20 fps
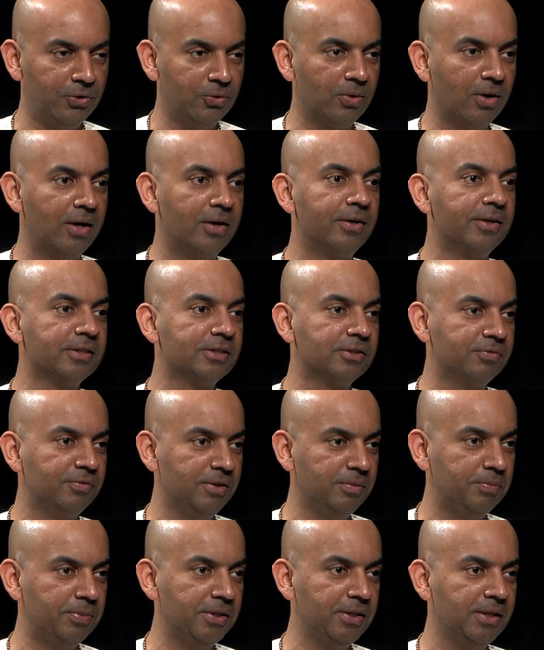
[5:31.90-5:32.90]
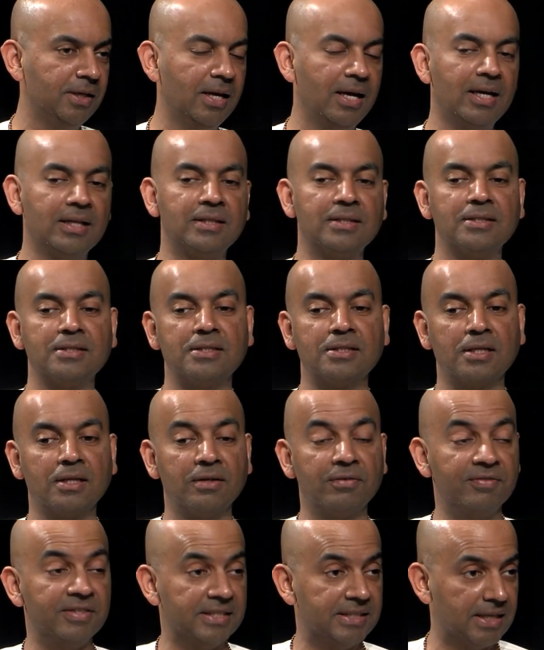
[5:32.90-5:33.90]
you RSVP at
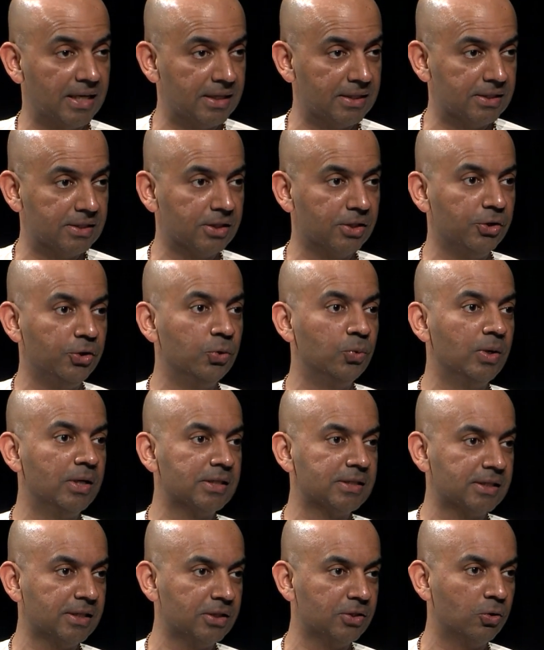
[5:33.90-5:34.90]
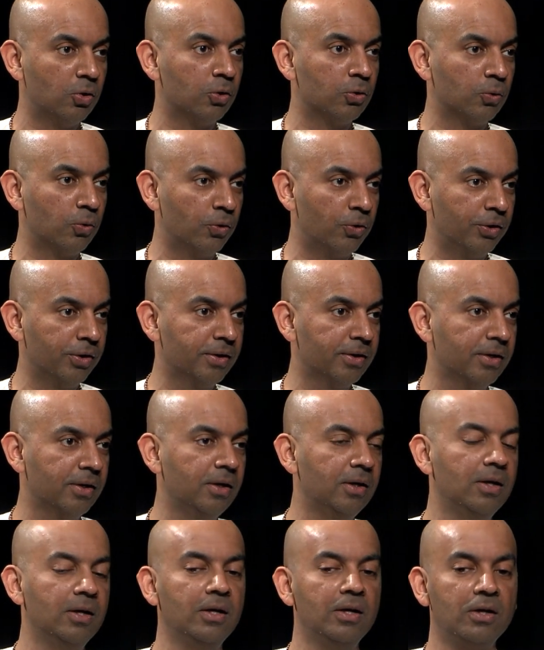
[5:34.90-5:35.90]
VedantaUSA.org
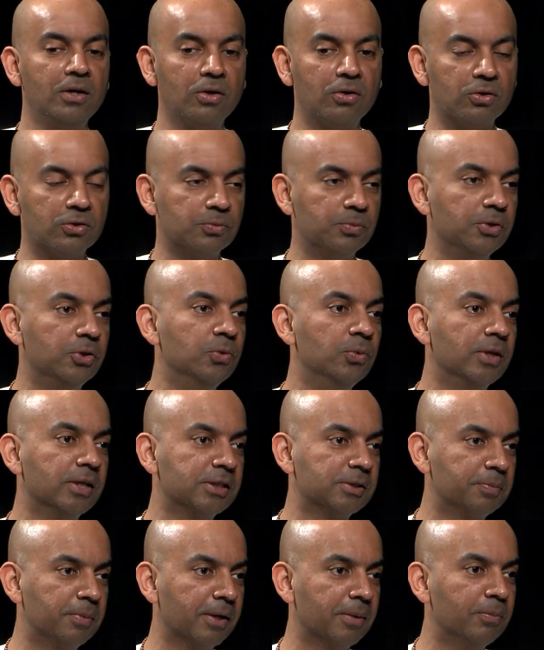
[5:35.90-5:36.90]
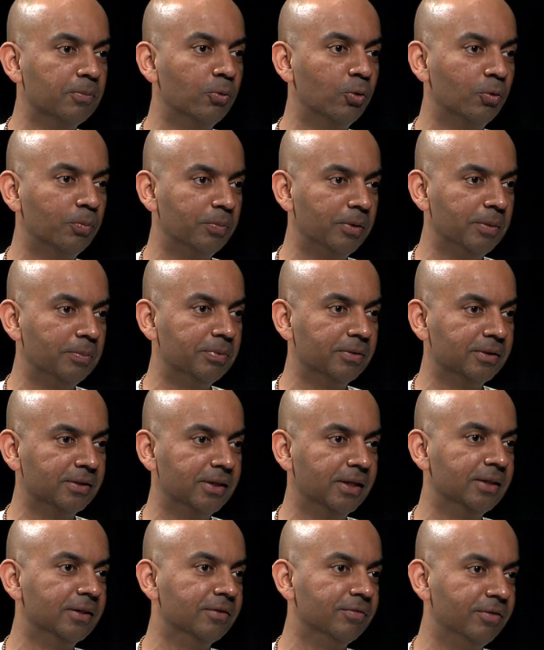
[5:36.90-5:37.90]
because we do expect more people
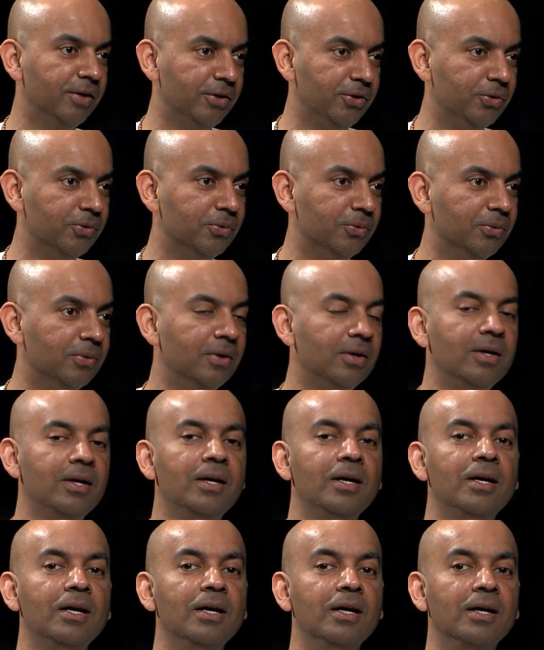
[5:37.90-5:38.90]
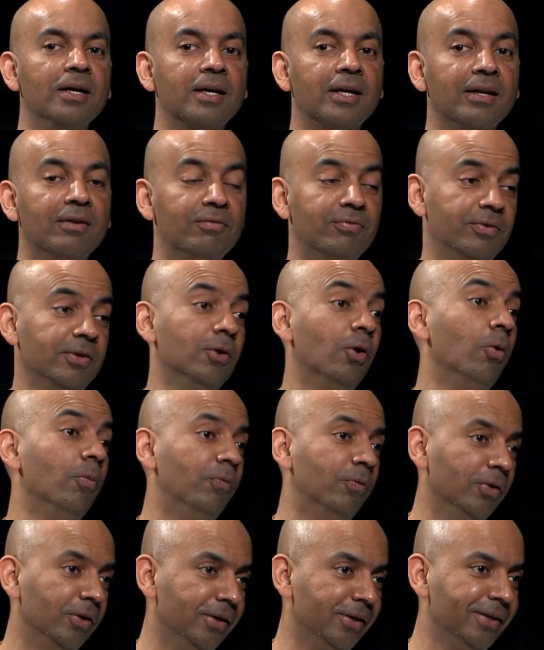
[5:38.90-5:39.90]
than the venue can fit,
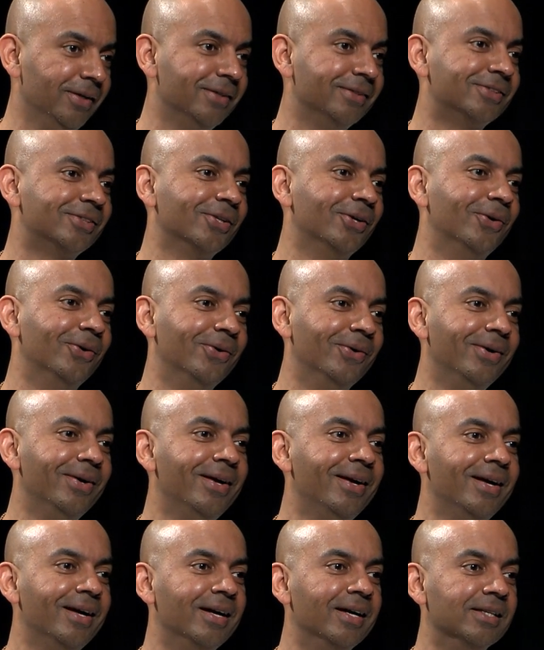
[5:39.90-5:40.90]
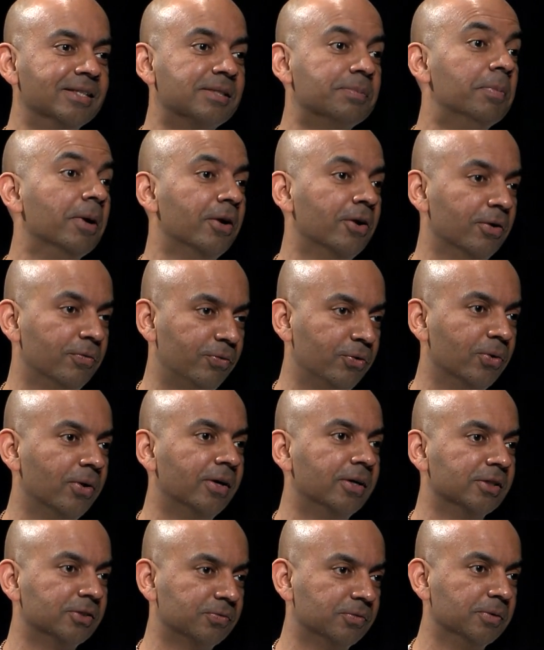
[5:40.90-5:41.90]
hopefully. So it's better if you
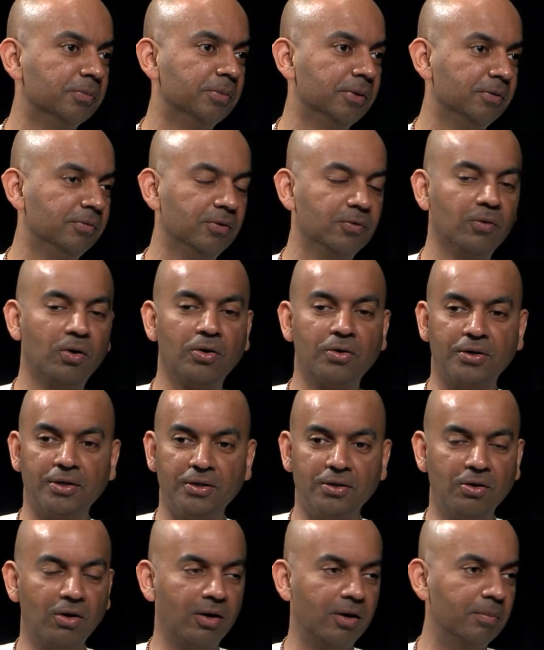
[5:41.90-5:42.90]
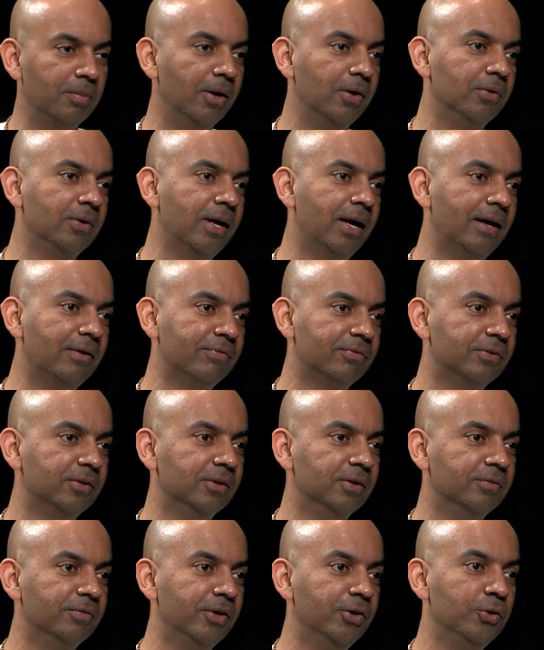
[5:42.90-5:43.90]
RSVP. We've already got about half
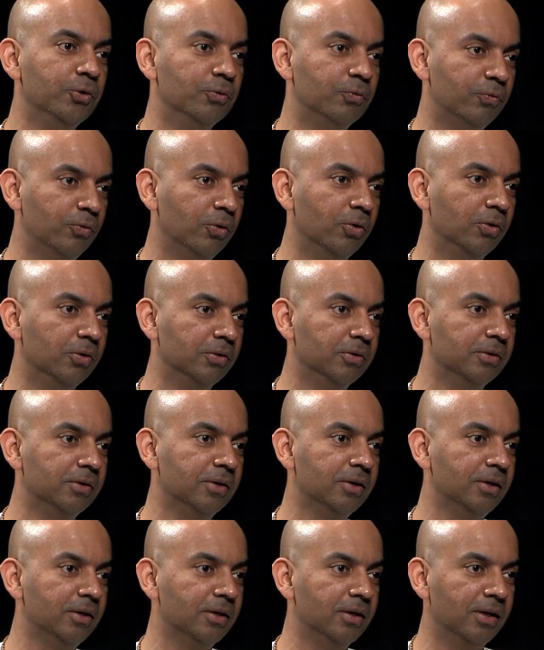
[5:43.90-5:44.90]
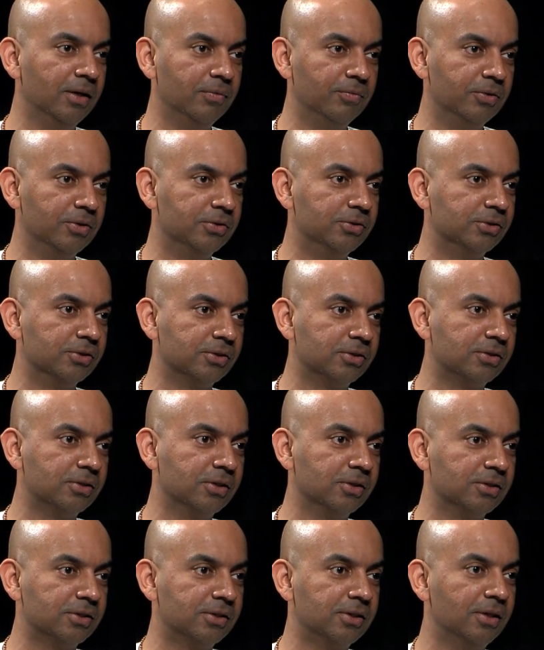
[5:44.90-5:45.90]
the venue full, and we're just
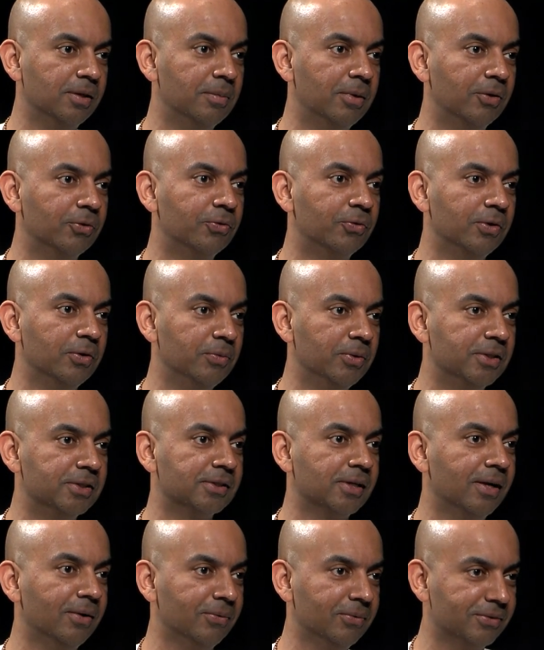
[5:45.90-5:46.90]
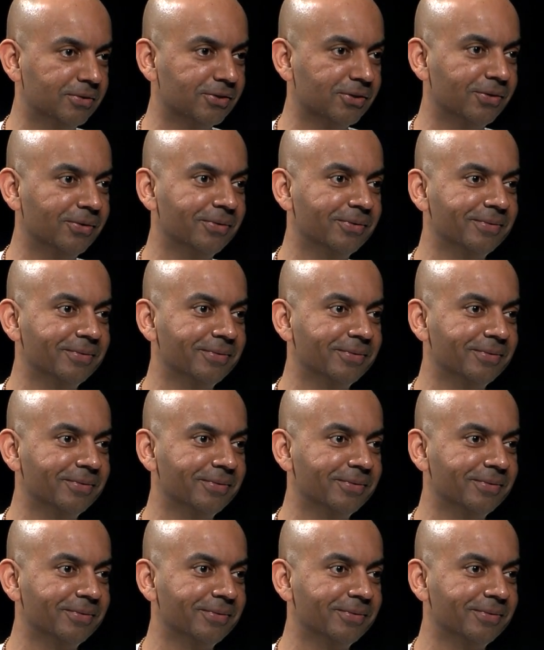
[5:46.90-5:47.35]
still about 3 weeks out. So.